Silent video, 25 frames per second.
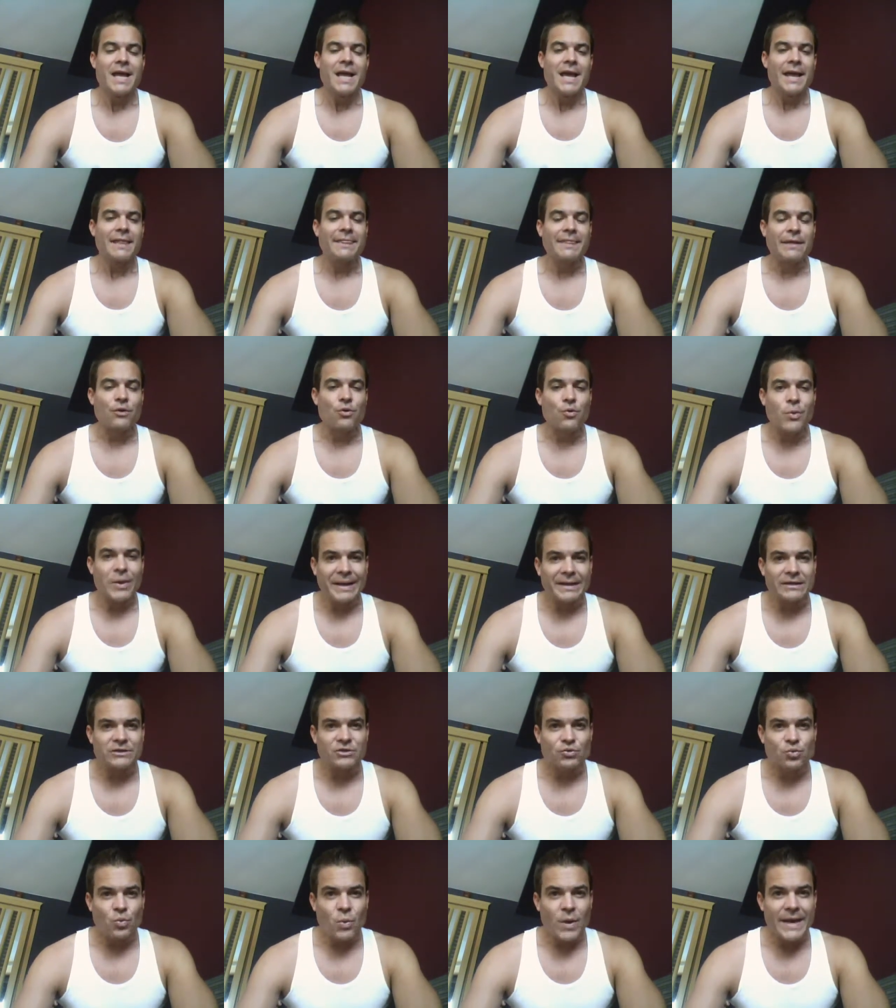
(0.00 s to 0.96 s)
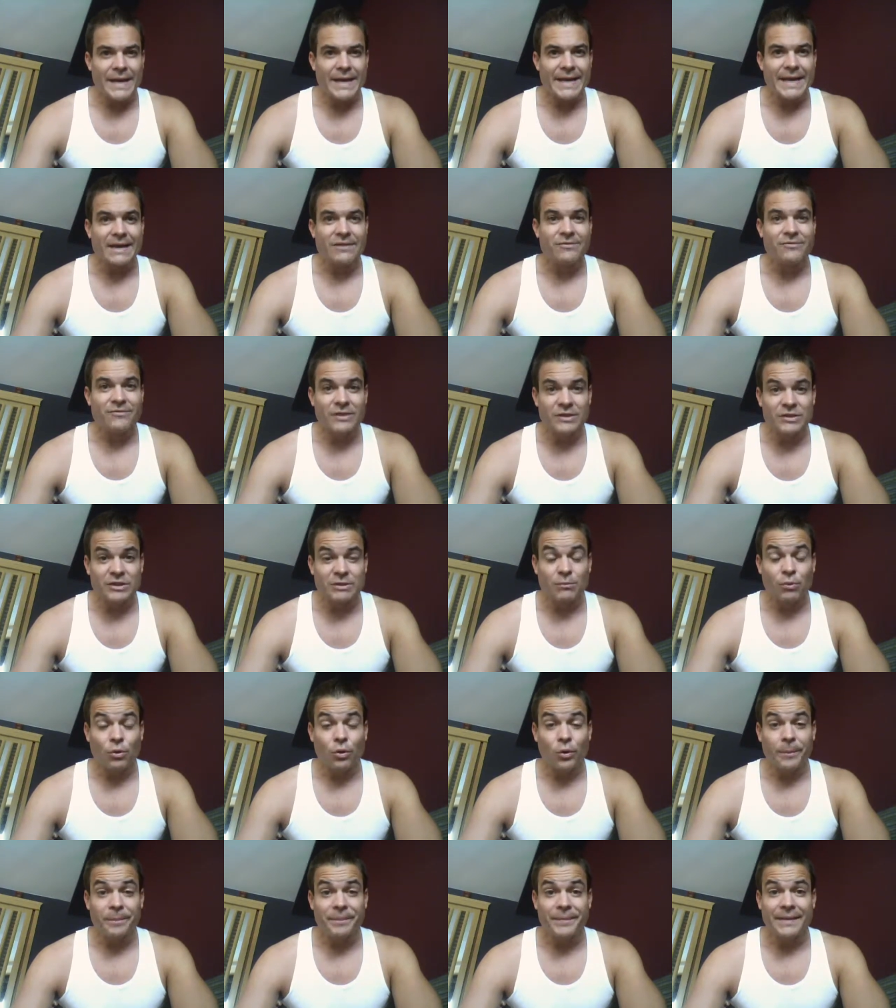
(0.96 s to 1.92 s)
And the quickest way to get
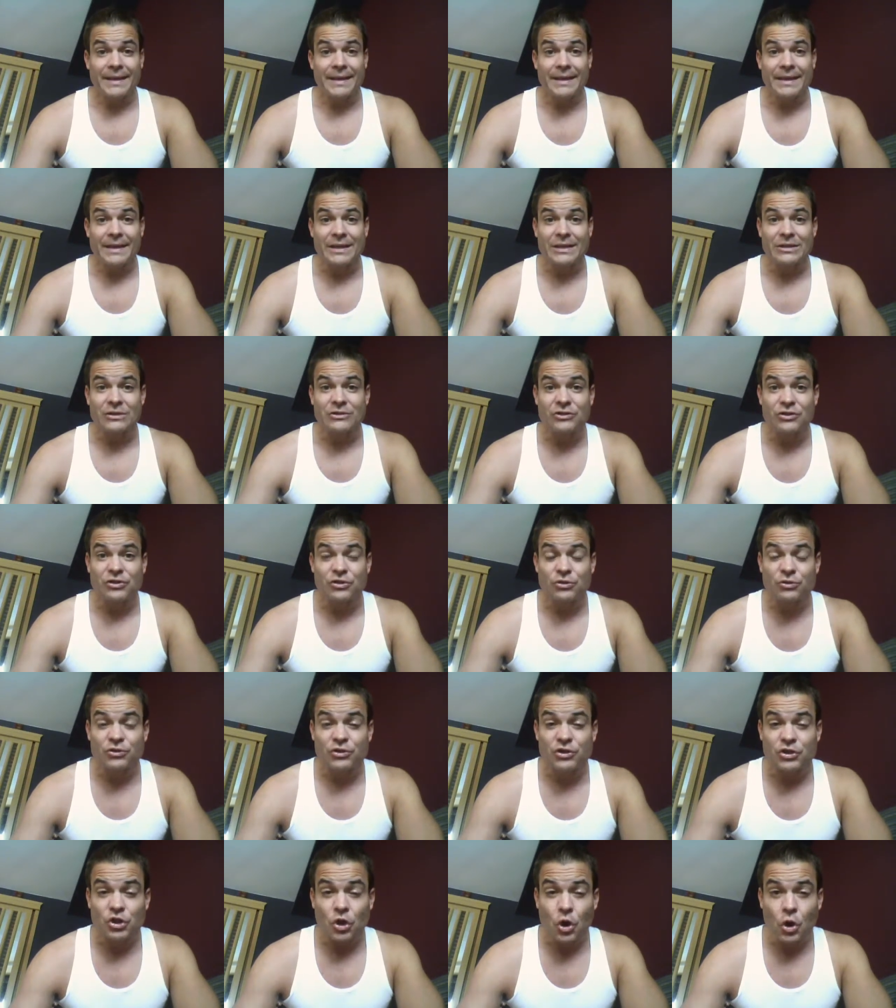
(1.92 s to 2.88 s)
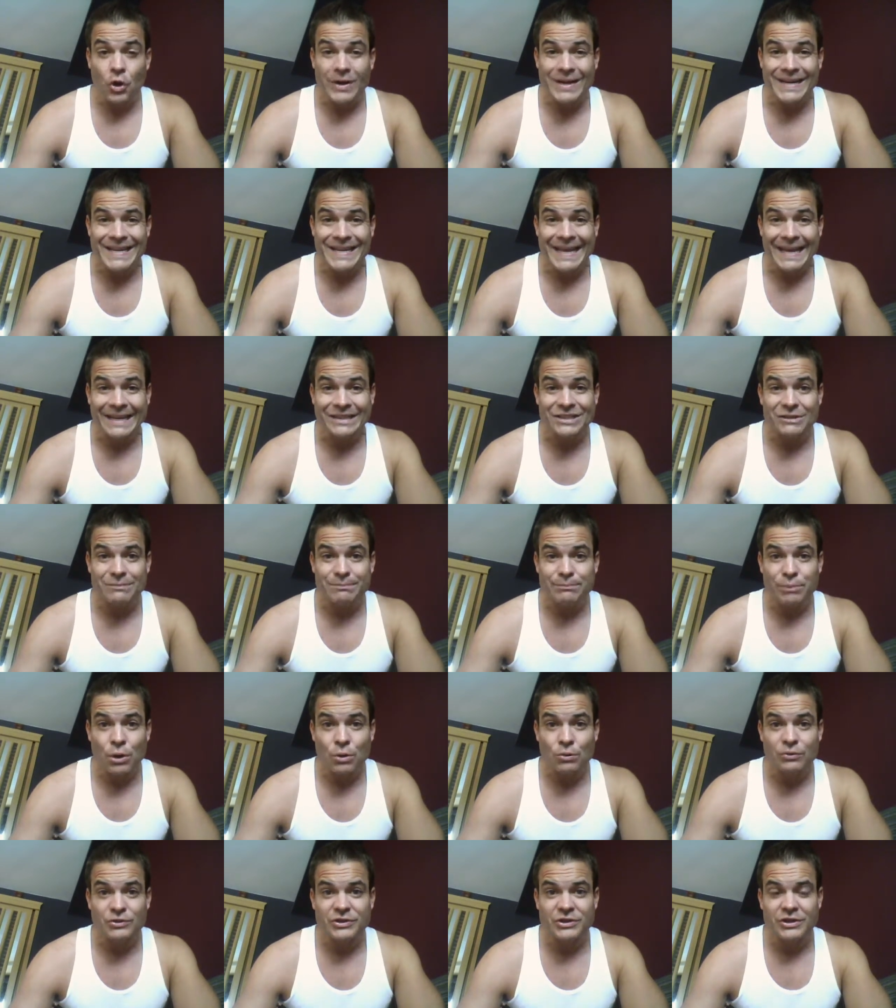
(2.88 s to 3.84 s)
visible is to start guest
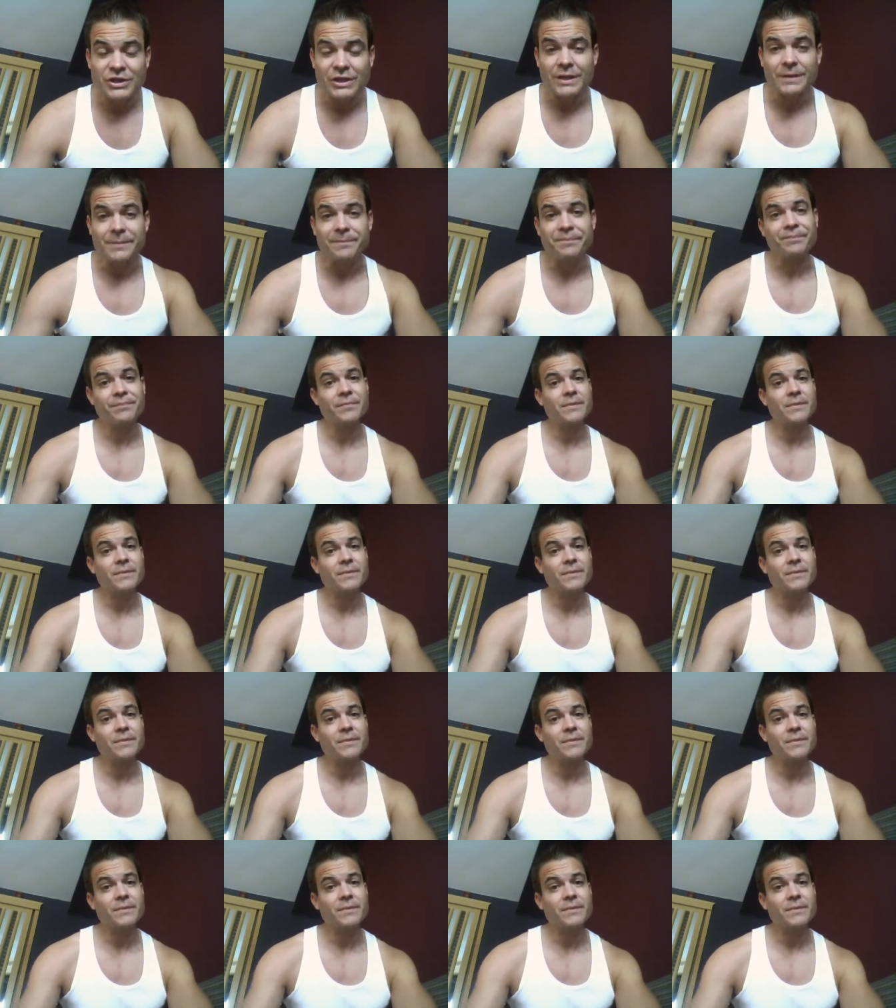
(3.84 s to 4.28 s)
posting.